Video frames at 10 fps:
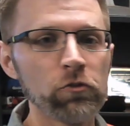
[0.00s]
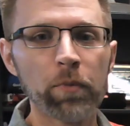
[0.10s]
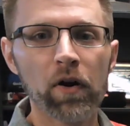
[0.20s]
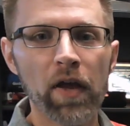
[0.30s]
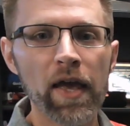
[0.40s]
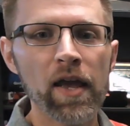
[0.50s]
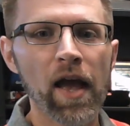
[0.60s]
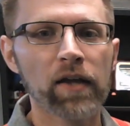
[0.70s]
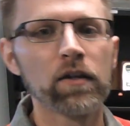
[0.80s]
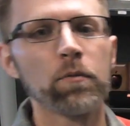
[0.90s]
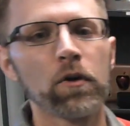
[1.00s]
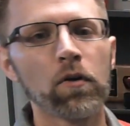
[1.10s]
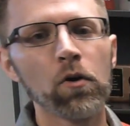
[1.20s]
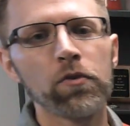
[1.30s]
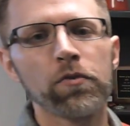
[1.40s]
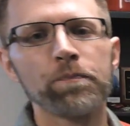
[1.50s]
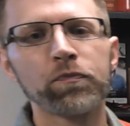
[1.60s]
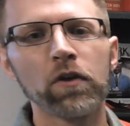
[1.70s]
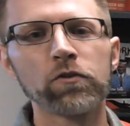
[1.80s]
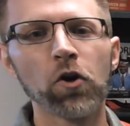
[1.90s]
part A, academic growth,
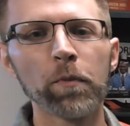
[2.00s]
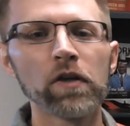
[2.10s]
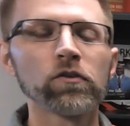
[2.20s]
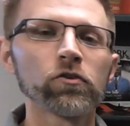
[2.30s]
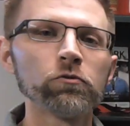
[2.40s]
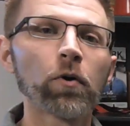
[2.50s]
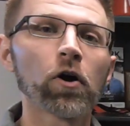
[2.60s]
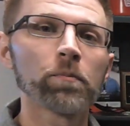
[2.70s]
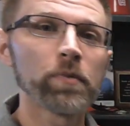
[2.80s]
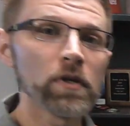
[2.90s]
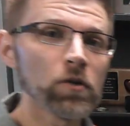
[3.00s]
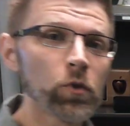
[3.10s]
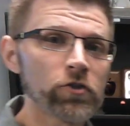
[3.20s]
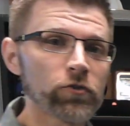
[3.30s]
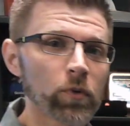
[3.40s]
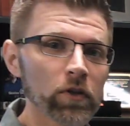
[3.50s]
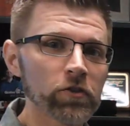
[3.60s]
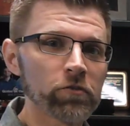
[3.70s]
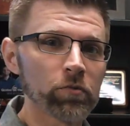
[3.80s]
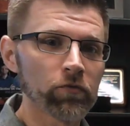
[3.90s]
domain 2 part B, which is
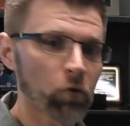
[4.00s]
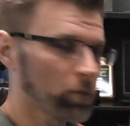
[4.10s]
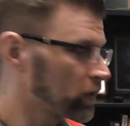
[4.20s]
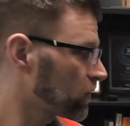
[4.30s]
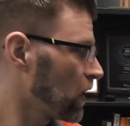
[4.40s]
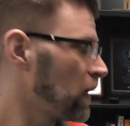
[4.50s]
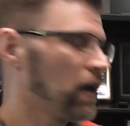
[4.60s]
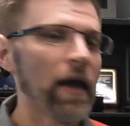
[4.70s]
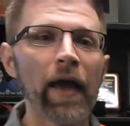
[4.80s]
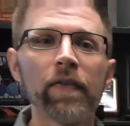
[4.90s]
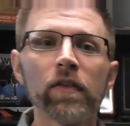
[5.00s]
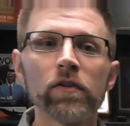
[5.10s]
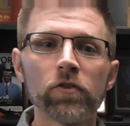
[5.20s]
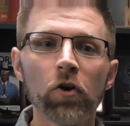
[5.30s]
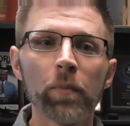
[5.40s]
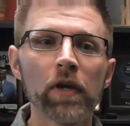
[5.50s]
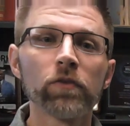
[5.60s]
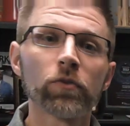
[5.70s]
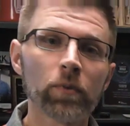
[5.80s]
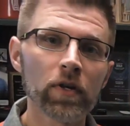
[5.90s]
relative performance, and then
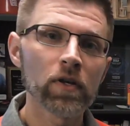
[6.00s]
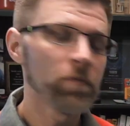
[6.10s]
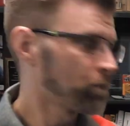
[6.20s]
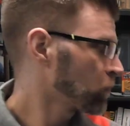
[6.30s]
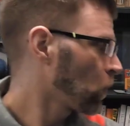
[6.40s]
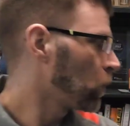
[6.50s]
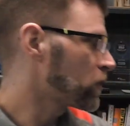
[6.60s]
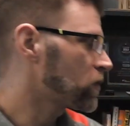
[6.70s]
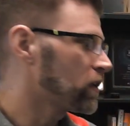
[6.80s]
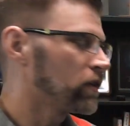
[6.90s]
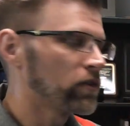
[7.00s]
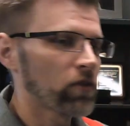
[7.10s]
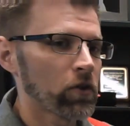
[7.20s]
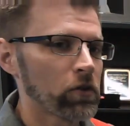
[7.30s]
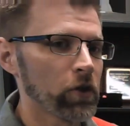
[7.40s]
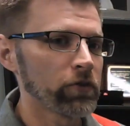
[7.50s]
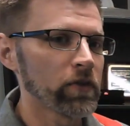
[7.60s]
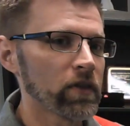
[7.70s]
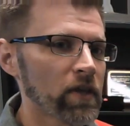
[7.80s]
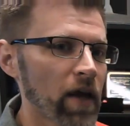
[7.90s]
domain 3, which is closing
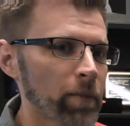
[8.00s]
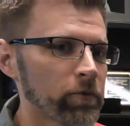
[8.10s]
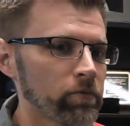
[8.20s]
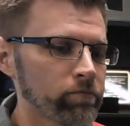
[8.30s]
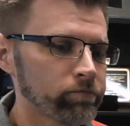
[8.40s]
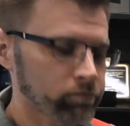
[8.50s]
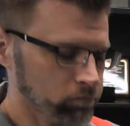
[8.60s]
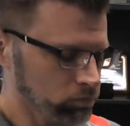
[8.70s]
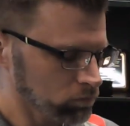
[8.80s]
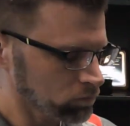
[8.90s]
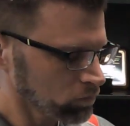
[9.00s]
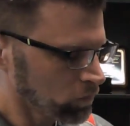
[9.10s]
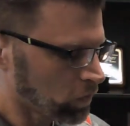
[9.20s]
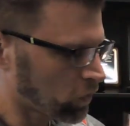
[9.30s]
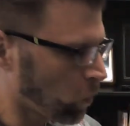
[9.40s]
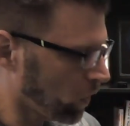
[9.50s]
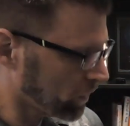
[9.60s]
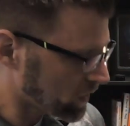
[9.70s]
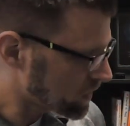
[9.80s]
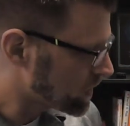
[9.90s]
the gaps. So one
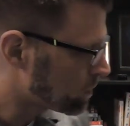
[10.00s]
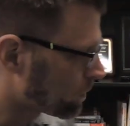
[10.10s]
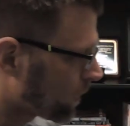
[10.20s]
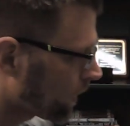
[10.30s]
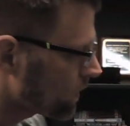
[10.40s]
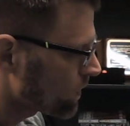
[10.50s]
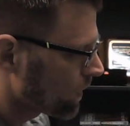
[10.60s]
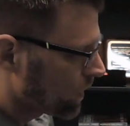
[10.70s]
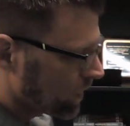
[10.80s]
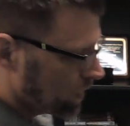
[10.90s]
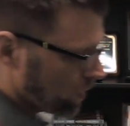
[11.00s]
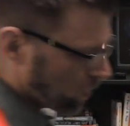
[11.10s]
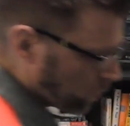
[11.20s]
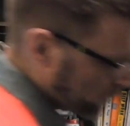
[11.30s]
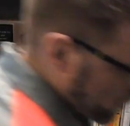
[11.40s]
thing to keep in mind, what